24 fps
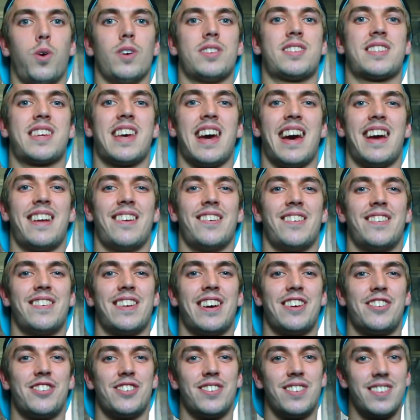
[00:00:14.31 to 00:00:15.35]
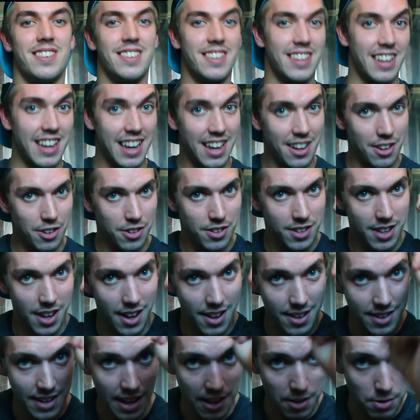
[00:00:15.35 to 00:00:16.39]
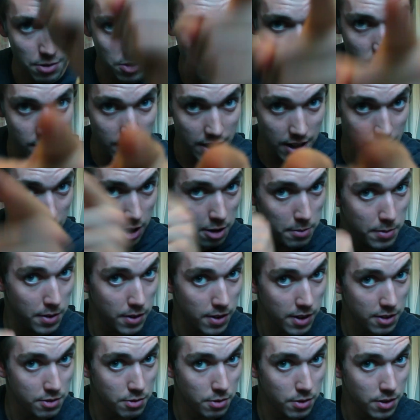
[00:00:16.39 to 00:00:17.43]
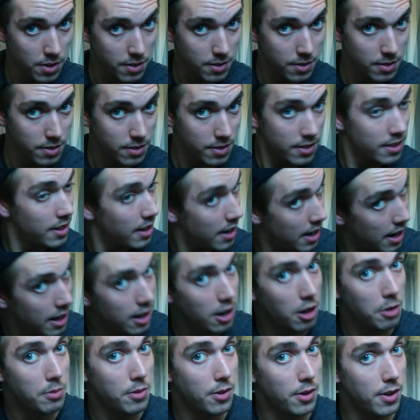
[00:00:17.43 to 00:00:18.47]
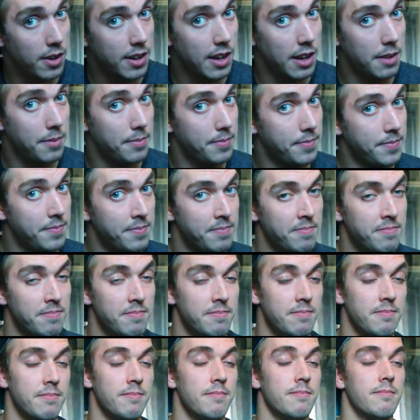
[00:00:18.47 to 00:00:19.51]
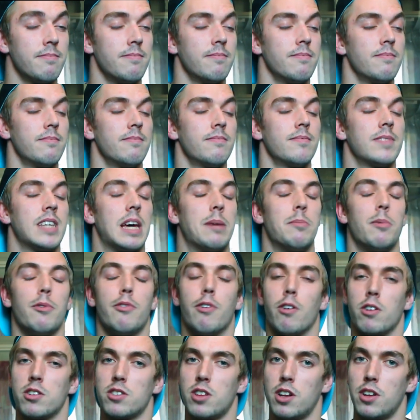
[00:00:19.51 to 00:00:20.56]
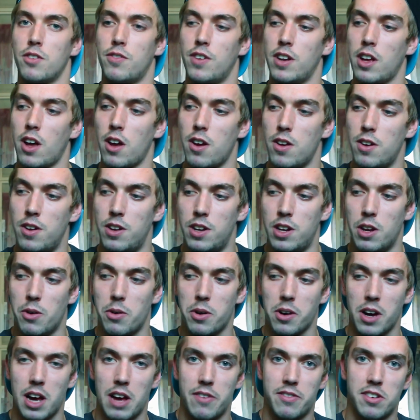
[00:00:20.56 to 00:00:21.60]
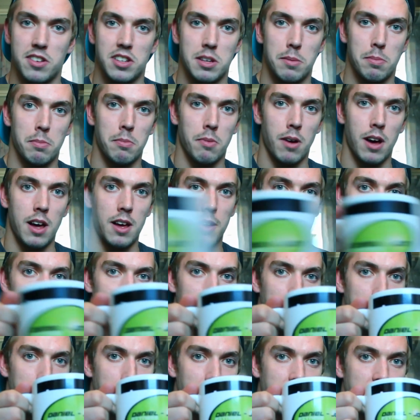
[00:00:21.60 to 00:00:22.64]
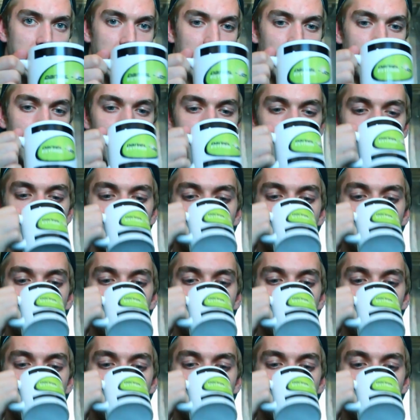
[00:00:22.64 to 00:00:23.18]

What's going on, nation? It's DanielJon. I hope you're okay. And before I start this video, you know I've got to have a sip of my BBC.